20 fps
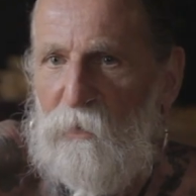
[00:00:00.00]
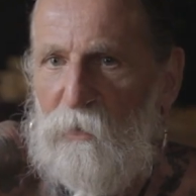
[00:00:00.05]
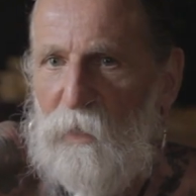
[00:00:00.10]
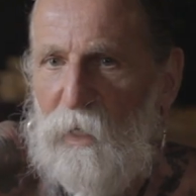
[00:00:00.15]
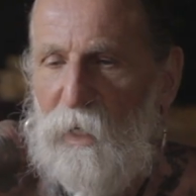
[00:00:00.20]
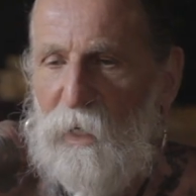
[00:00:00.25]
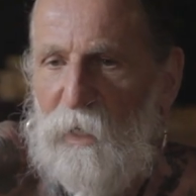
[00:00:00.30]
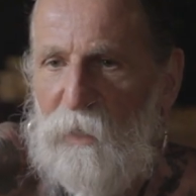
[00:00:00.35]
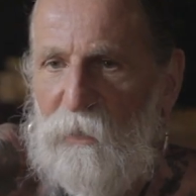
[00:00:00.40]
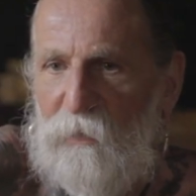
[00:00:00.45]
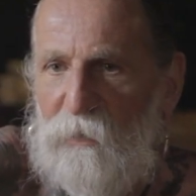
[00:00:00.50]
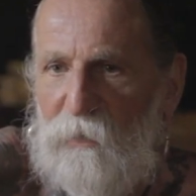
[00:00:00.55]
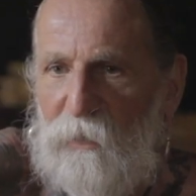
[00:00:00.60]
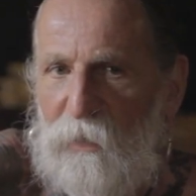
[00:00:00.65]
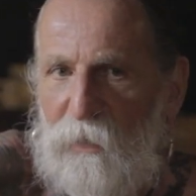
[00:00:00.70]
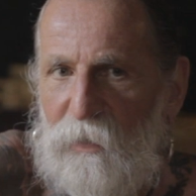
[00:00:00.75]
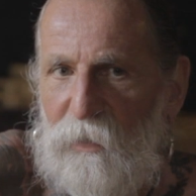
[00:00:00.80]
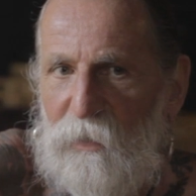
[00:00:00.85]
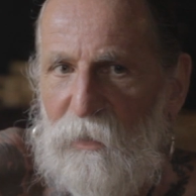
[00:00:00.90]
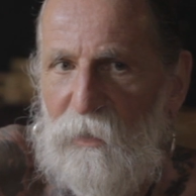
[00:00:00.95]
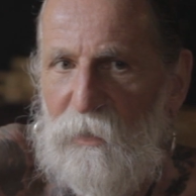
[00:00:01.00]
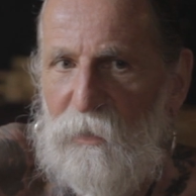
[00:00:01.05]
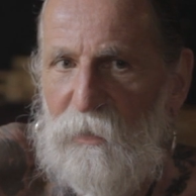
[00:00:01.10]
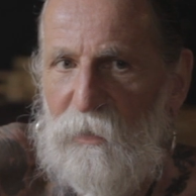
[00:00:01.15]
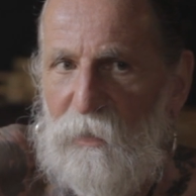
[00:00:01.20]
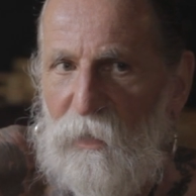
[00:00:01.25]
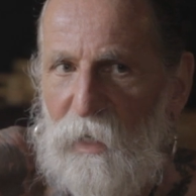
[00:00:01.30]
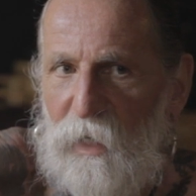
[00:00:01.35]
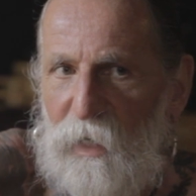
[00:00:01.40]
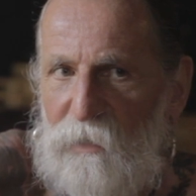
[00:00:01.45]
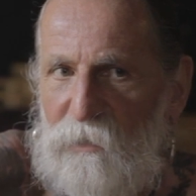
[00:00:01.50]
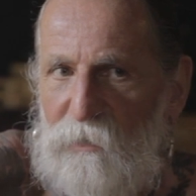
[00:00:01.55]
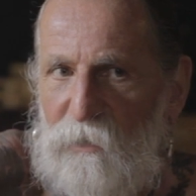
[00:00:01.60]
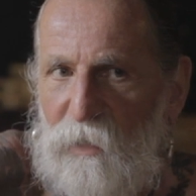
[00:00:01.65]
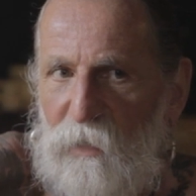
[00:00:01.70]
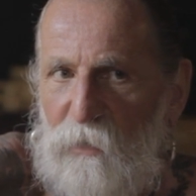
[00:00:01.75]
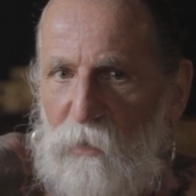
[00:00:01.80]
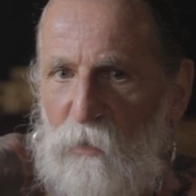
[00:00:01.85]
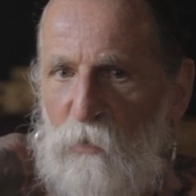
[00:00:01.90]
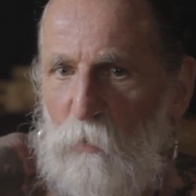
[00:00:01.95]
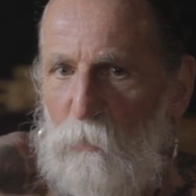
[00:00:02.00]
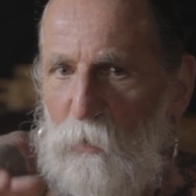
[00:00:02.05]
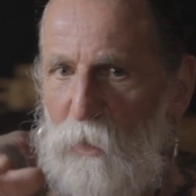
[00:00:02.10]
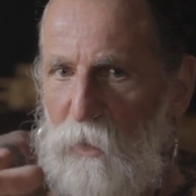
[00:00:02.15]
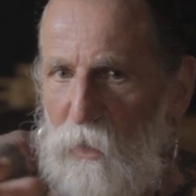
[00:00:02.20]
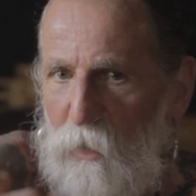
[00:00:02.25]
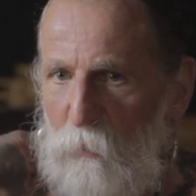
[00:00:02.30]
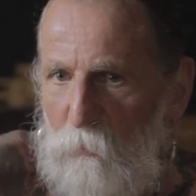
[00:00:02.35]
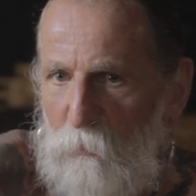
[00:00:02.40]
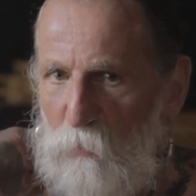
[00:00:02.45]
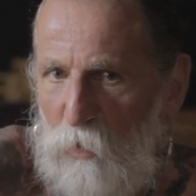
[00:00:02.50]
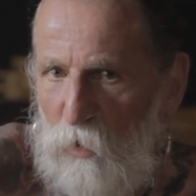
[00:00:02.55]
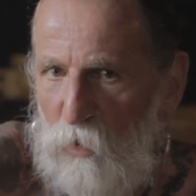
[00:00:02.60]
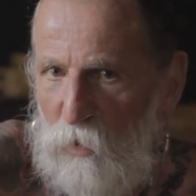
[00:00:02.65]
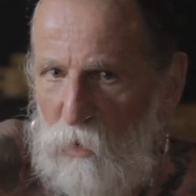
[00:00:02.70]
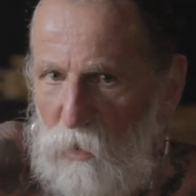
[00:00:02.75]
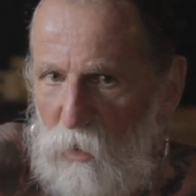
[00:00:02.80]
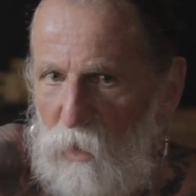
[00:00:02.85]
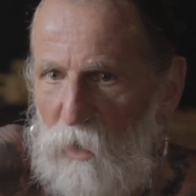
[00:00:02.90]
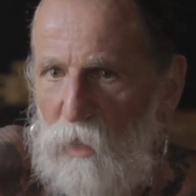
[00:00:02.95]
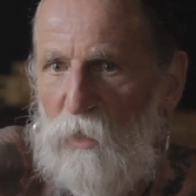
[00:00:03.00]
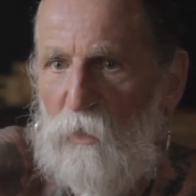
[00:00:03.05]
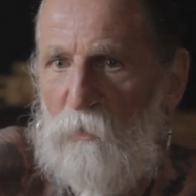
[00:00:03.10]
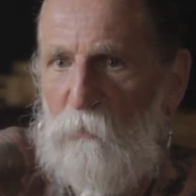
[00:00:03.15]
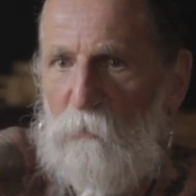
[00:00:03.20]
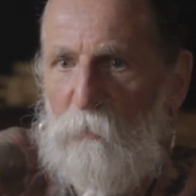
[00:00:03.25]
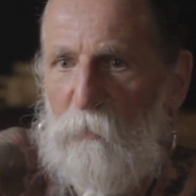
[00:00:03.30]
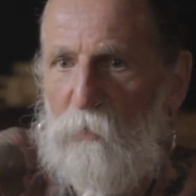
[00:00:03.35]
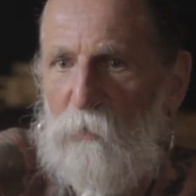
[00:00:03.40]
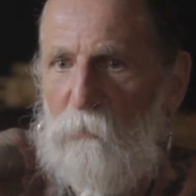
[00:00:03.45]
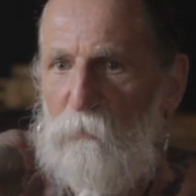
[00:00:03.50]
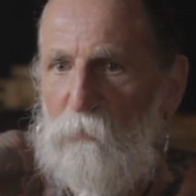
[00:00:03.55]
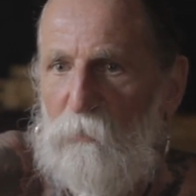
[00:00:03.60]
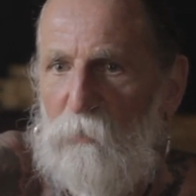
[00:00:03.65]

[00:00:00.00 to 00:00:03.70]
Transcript: And uh, I started to become more calm,